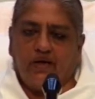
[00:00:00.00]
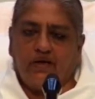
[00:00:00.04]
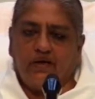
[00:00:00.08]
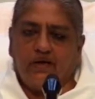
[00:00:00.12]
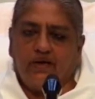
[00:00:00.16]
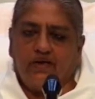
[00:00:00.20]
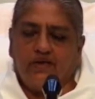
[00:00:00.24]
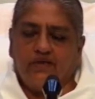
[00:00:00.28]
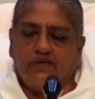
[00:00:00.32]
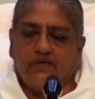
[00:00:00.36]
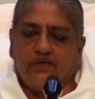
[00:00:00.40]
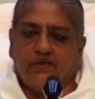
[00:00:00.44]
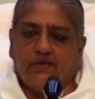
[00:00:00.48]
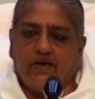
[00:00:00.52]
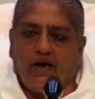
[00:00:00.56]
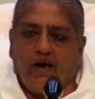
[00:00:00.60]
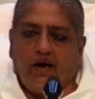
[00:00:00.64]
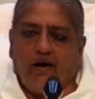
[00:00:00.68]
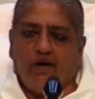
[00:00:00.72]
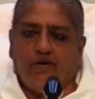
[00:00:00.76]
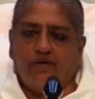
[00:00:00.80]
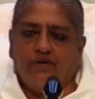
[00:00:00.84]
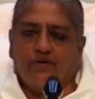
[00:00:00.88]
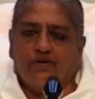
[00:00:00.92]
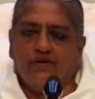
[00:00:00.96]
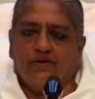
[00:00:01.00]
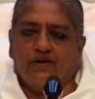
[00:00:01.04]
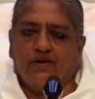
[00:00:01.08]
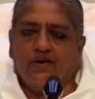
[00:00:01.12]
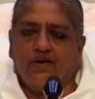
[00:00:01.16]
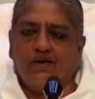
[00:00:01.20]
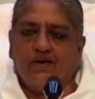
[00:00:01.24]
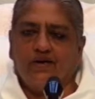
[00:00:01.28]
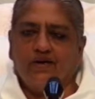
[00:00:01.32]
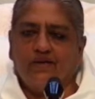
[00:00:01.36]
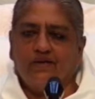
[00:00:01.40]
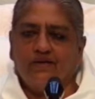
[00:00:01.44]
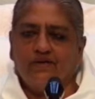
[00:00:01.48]
Now, I don't know
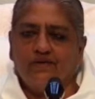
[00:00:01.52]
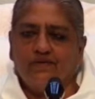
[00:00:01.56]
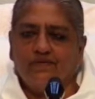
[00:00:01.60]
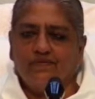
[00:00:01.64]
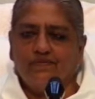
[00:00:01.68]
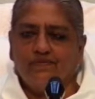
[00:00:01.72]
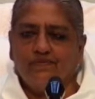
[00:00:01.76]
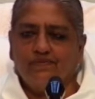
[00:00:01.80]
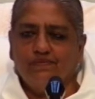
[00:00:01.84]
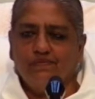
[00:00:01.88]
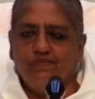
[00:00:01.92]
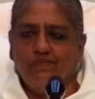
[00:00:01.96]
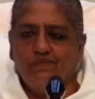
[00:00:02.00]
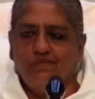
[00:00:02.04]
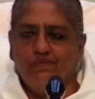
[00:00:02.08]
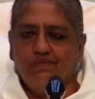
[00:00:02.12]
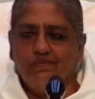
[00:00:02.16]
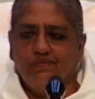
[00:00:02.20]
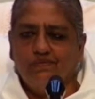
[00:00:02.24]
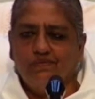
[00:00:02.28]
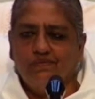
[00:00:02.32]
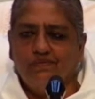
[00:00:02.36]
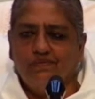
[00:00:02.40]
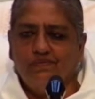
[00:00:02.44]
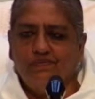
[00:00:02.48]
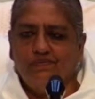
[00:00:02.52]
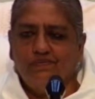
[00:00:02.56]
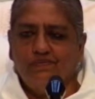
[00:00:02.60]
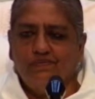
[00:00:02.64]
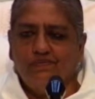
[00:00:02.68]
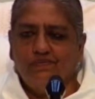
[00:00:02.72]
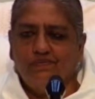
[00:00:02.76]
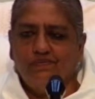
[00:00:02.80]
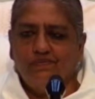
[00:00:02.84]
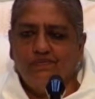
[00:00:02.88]
what has happened to me.